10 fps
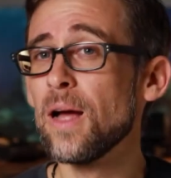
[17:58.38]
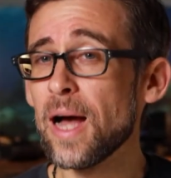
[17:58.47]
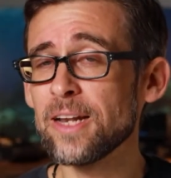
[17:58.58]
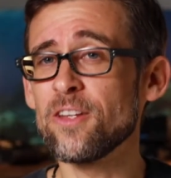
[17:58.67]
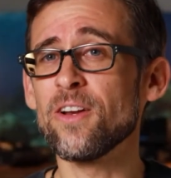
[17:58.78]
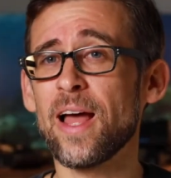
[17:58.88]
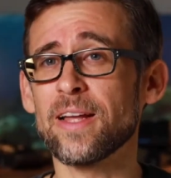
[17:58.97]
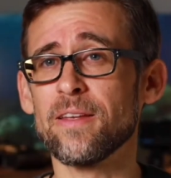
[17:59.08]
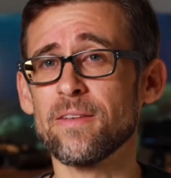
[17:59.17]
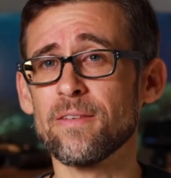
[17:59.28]
How do you
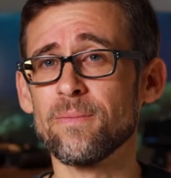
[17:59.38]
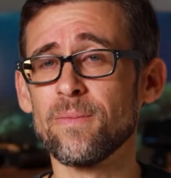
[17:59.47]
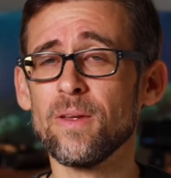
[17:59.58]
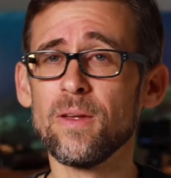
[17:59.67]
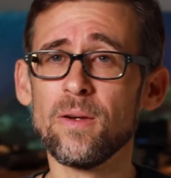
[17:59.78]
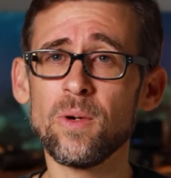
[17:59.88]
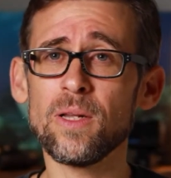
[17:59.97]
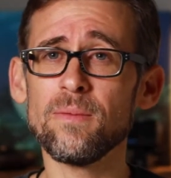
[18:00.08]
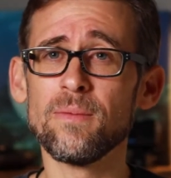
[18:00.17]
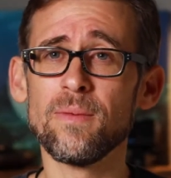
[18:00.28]
like this?
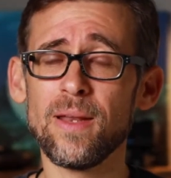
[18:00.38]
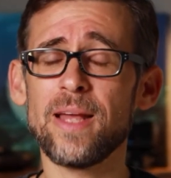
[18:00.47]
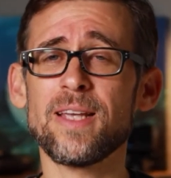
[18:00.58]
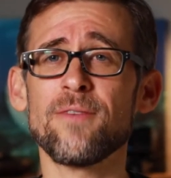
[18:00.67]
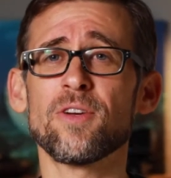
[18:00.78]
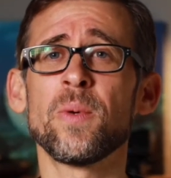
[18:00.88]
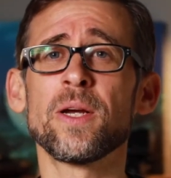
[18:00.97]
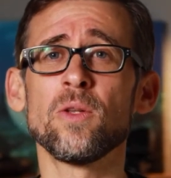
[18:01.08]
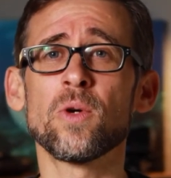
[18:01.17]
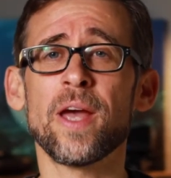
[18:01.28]
Well, let's have a
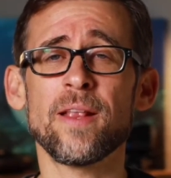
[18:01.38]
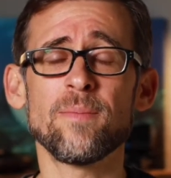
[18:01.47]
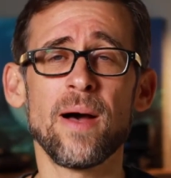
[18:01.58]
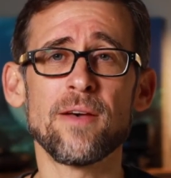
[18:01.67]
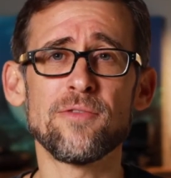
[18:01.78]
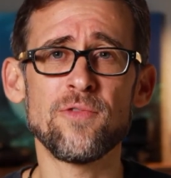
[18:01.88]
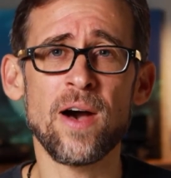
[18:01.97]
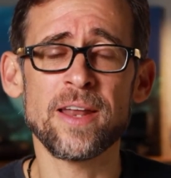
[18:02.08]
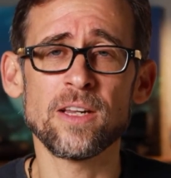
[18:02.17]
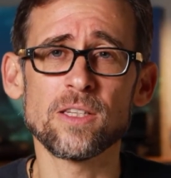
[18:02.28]
quick look at my final